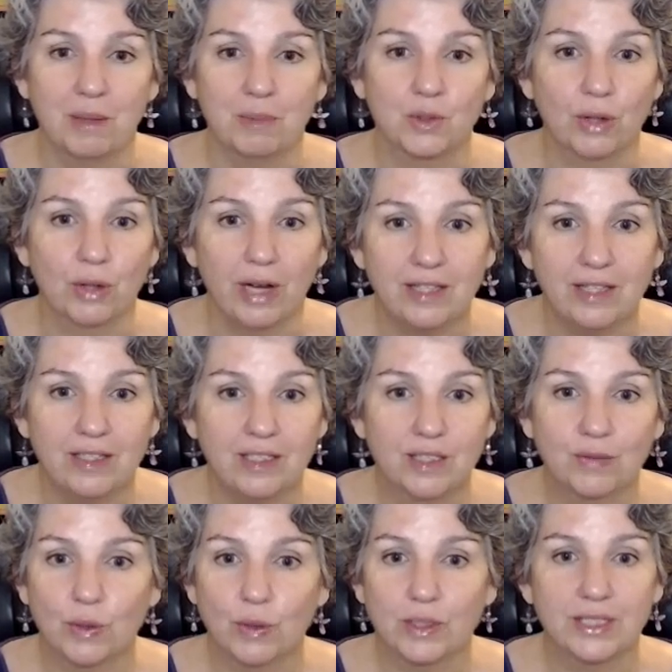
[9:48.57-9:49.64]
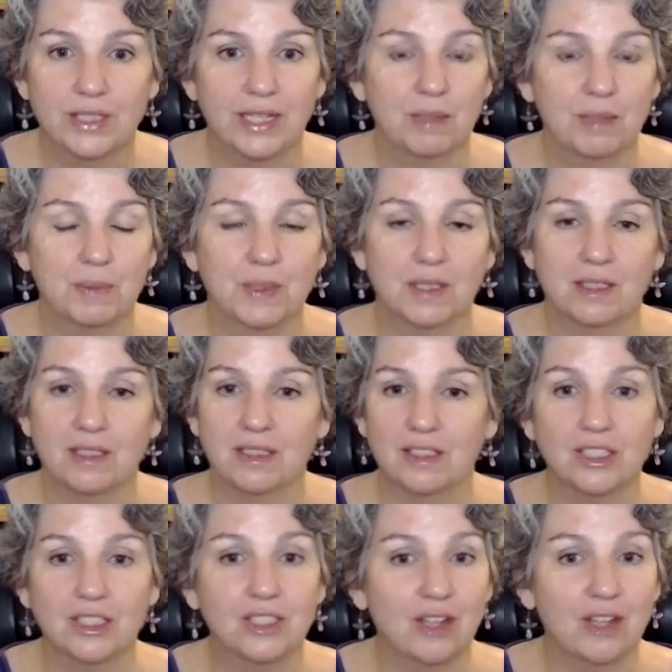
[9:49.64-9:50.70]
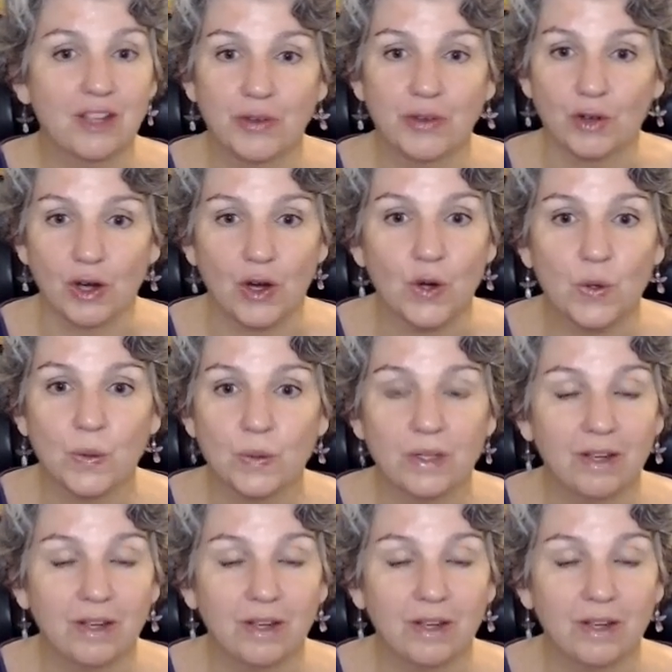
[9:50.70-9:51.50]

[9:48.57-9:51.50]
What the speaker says: try these 4 steps just on their own,